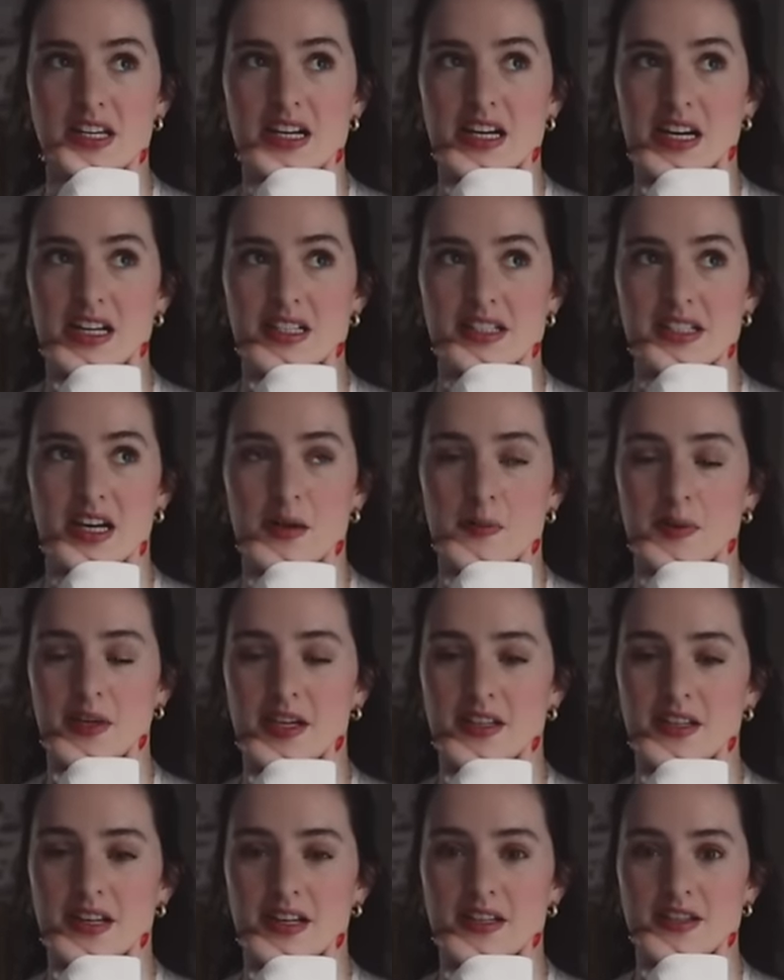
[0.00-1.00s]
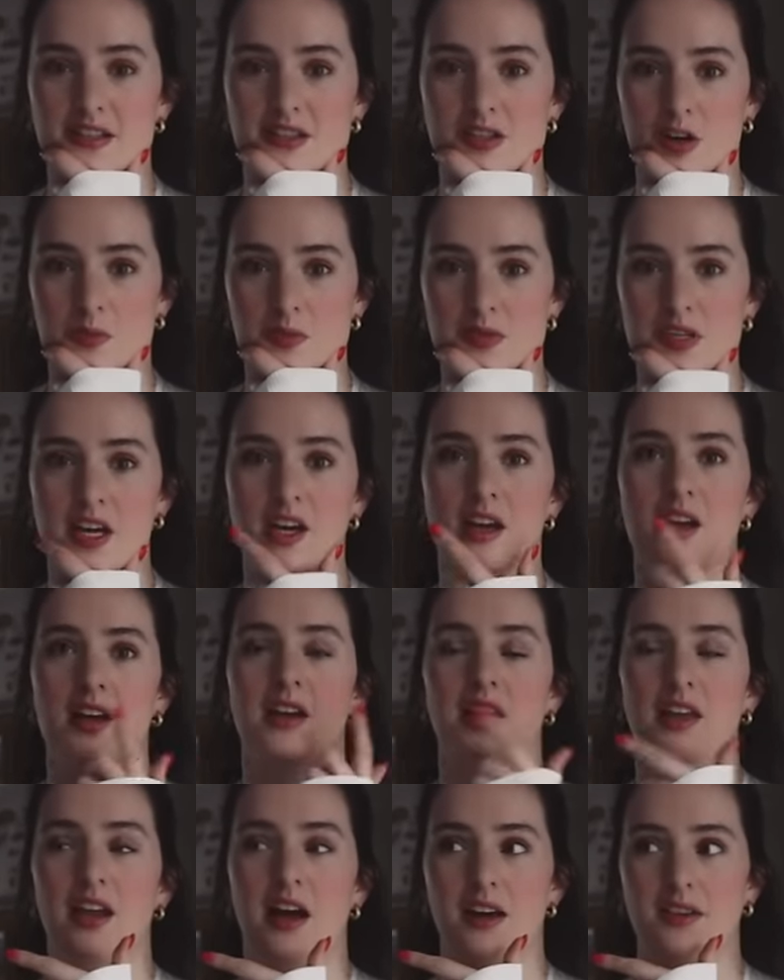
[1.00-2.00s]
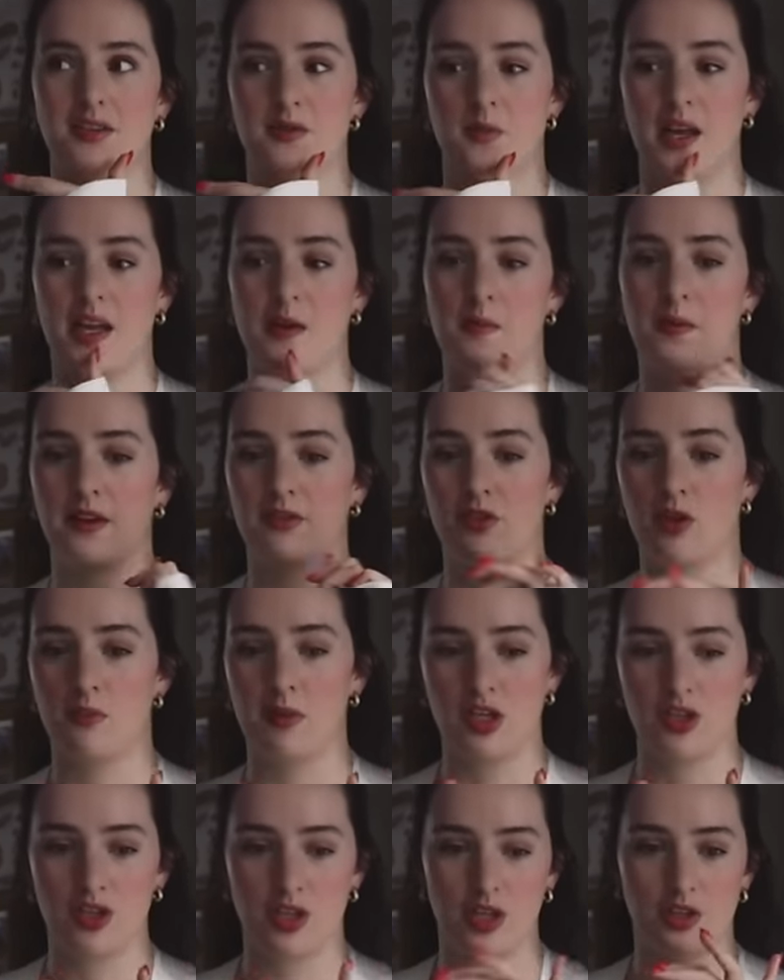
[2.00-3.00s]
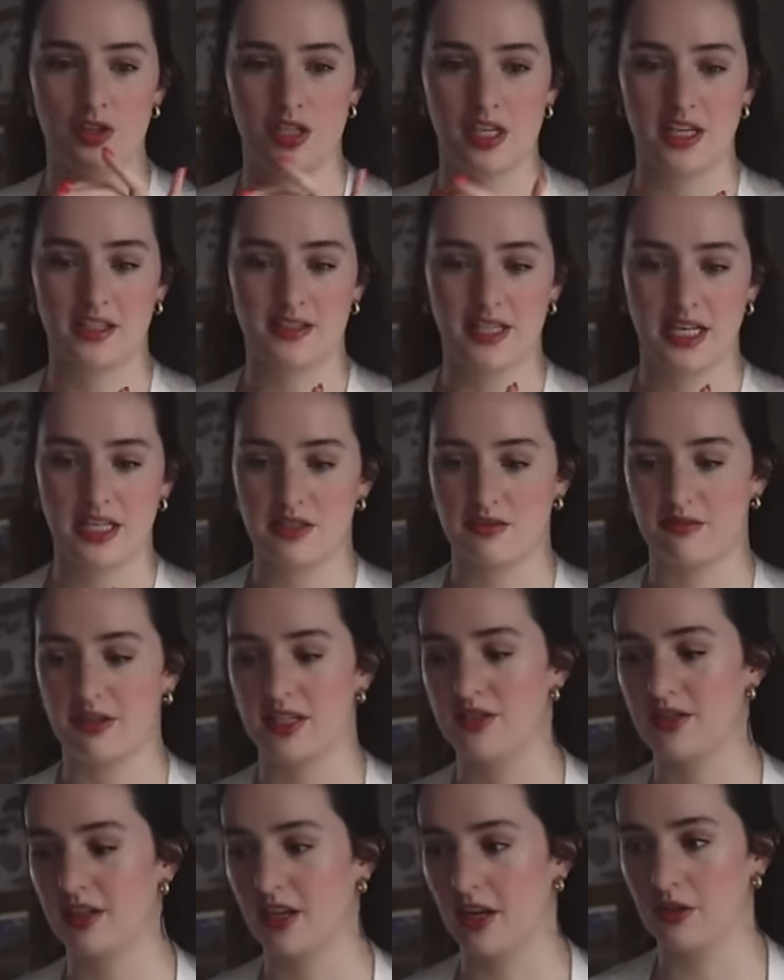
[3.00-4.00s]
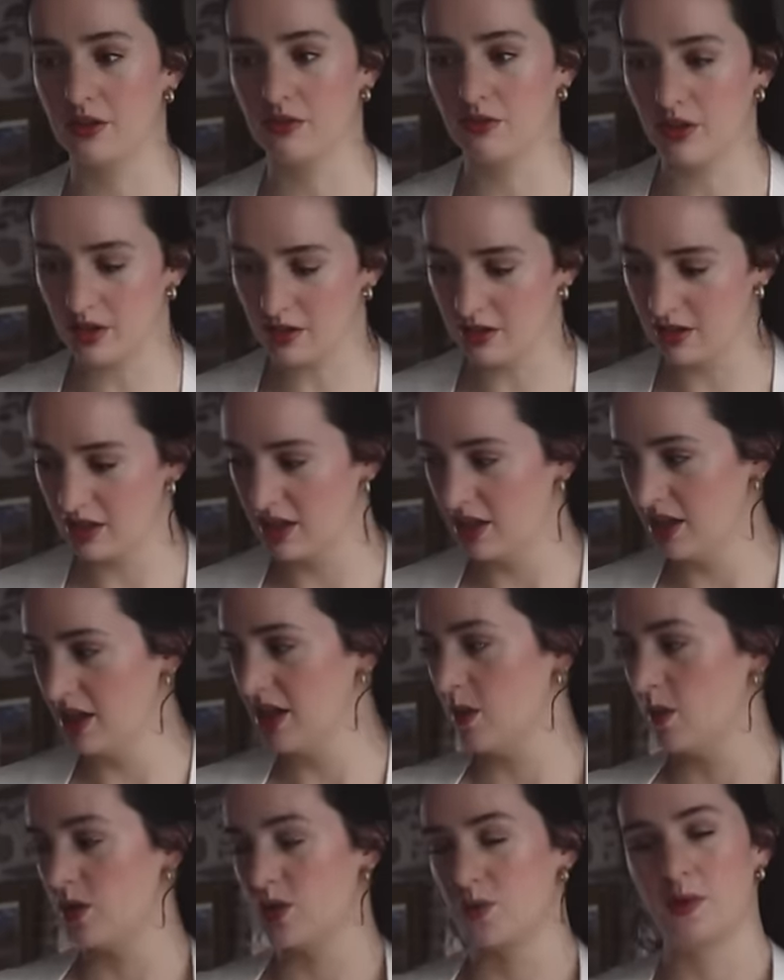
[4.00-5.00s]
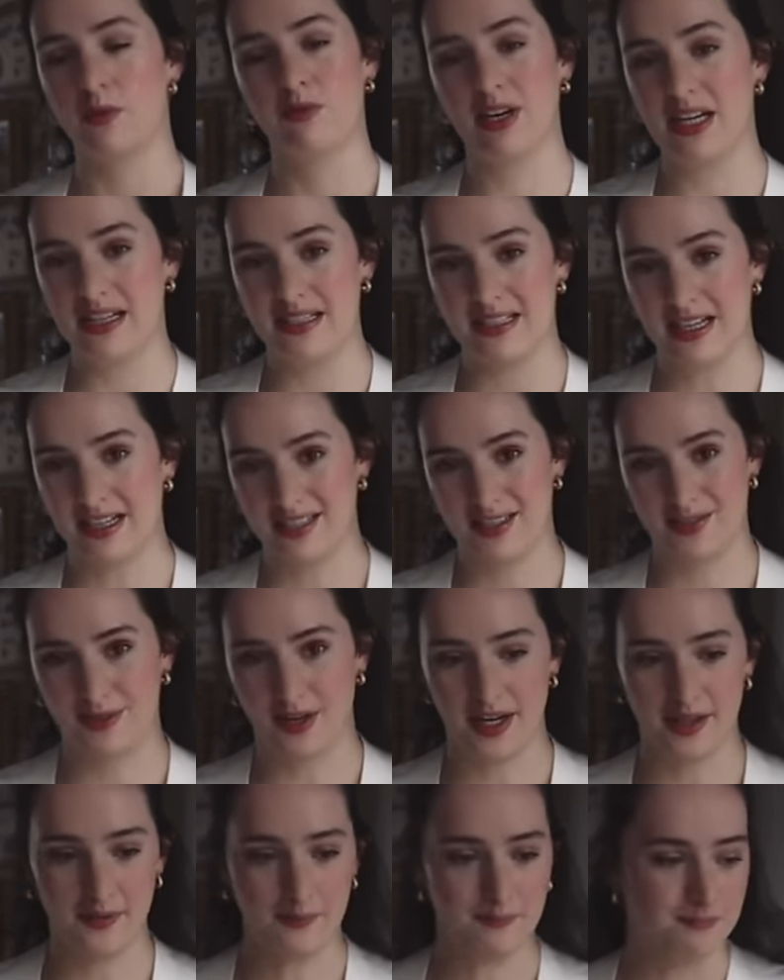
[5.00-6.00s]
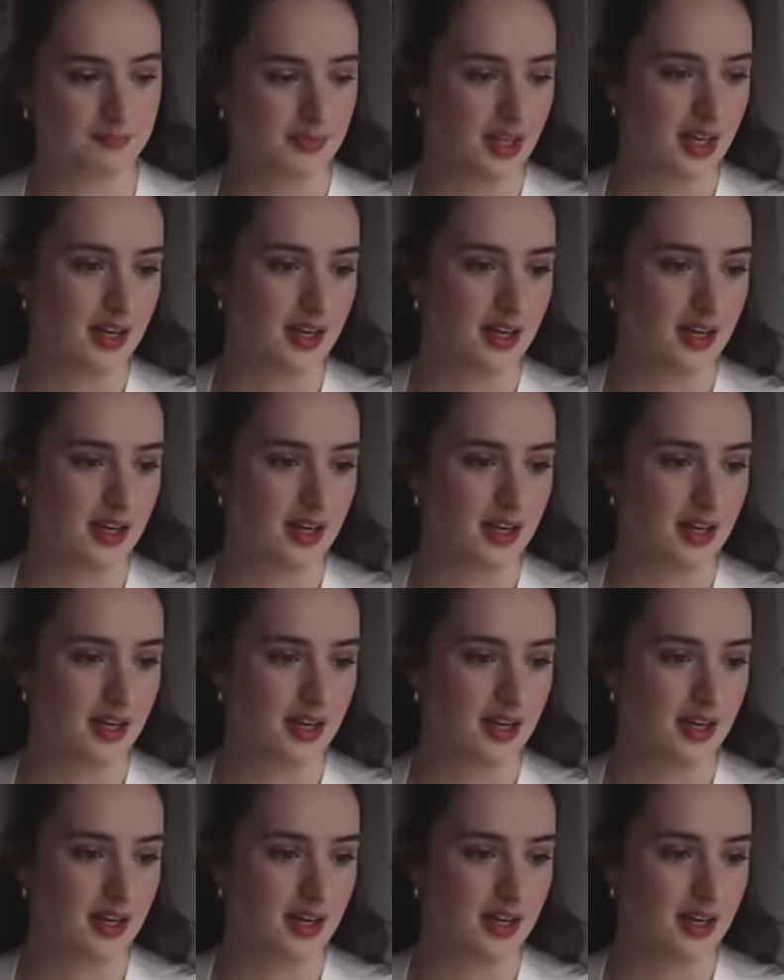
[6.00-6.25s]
declutter because I stopped last week, but I've got my shoes and accessories to go through, which will be really satisfying.